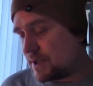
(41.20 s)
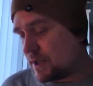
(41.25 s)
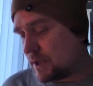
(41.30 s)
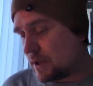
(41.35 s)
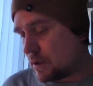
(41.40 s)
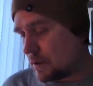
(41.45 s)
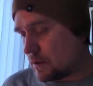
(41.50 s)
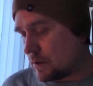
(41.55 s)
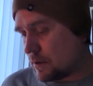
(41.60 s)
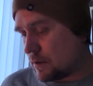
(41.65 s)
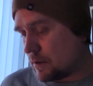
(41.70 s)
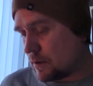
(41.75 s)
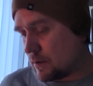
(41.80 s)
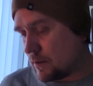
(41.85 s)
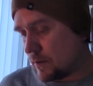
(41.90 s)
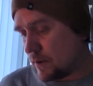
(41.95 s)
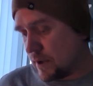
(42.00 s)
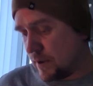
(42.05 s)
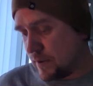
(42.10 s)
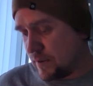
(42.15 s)
In
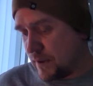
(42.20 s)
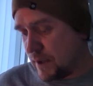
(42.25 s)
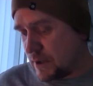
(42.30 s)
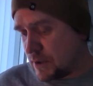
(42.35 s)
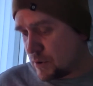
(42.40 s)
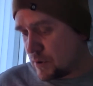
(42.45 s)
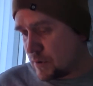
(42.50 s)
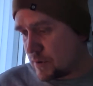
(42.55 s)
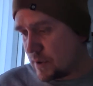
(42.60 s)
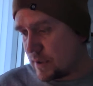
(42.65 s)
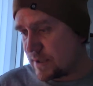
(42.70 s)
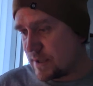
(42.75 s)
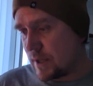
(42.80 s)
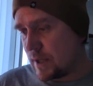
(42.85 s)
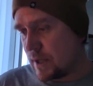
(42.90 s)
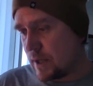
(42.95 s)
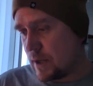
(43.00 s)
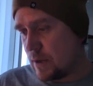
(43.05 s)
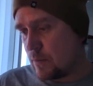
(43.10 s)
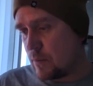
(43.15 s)
particular, cathedrals, because
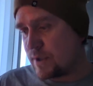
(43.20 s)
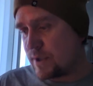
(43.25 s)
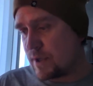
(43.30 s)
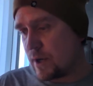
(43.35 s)
again,